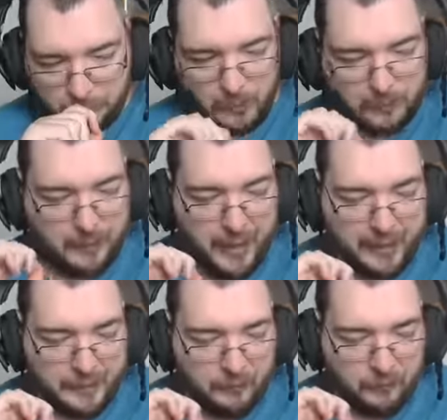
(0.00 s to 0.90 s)
that
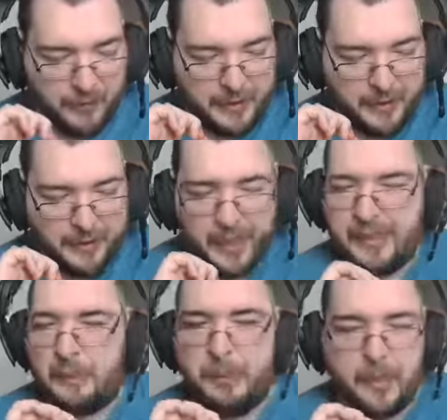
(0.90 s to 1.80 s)
ain't
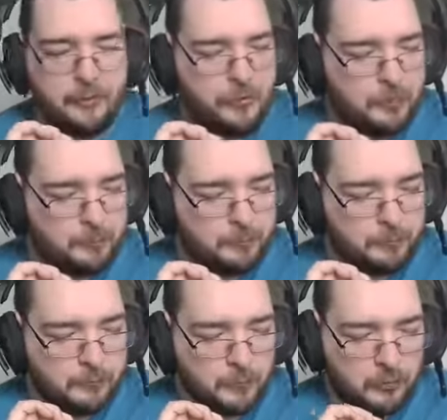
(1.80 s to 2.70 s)
the best,
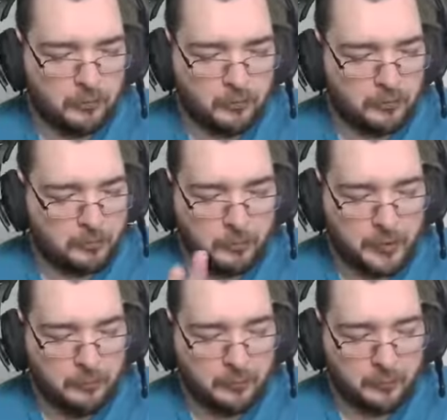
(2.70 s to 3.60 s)
or
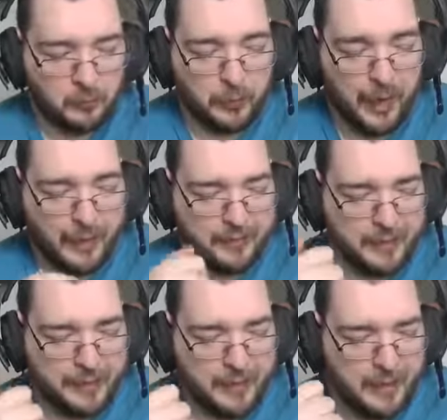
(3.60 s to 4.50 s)
whatever you want to call it, and
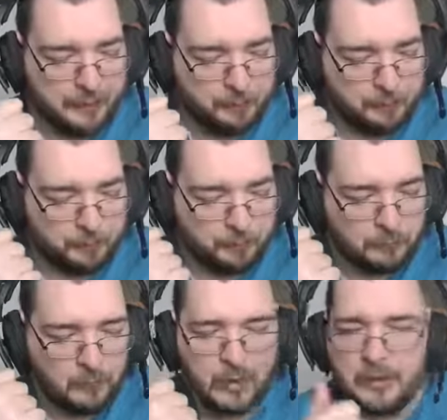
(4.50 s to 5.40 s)
the
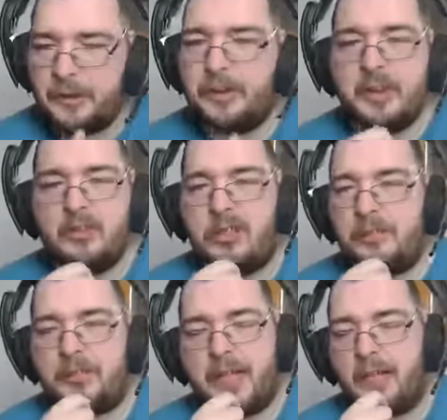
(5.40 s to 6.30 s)
cheese lets
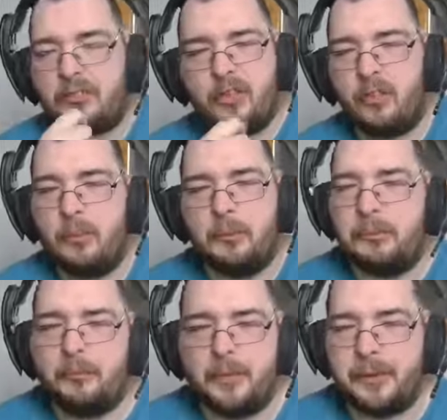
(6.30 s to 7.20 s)
it down. It's horrible.
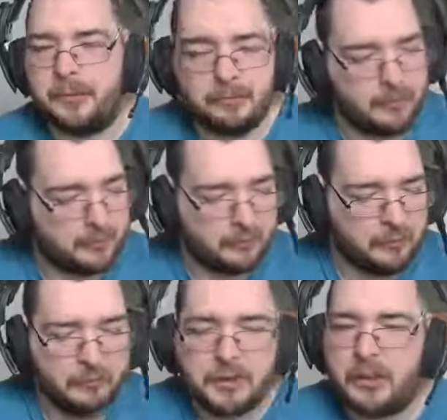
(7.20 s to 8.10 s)
I don't like
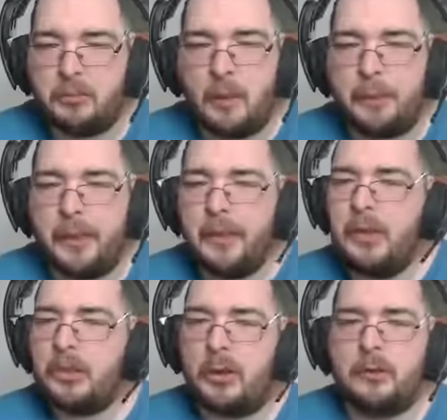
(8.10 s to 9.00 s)
the cheese one bit.
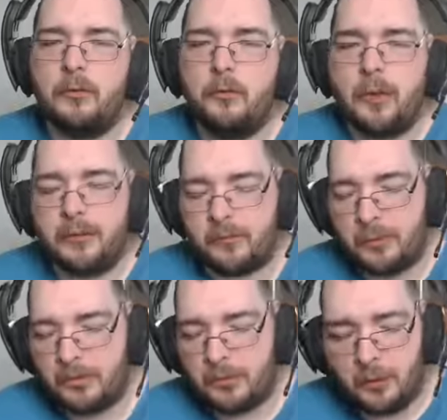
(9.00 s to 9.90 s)
Try to avoid it for the
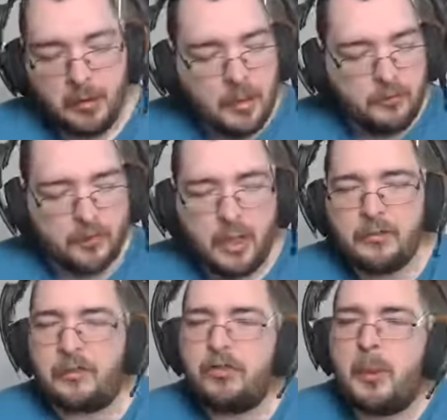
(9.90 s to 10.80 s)
best part. So guys,
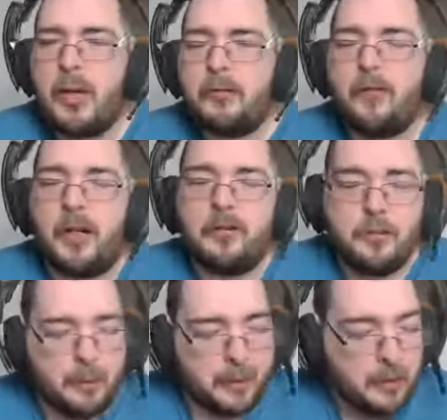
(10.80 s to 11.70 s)
a 2 out of 5 for
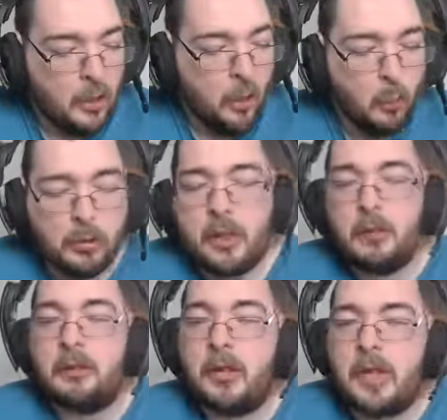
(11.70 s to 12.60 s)
me. What I
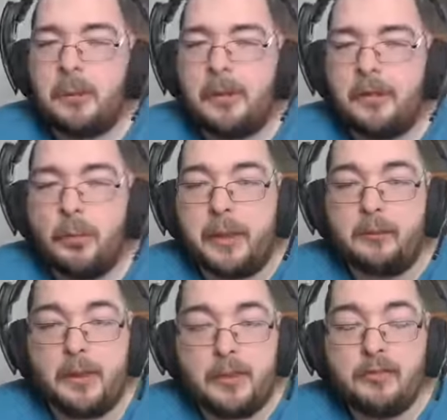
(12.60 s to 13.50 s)
would recommend doing,
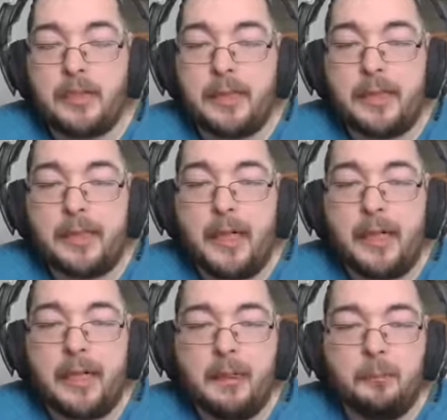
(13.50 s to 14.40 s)
realistically,
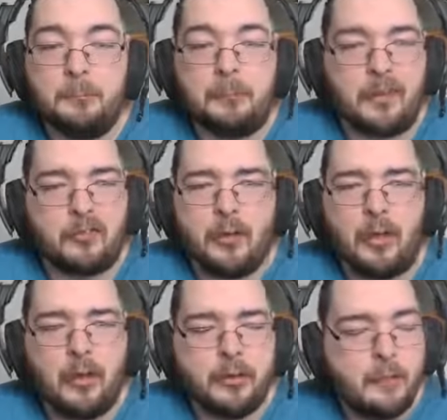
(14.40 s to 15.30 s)
and it's not hard,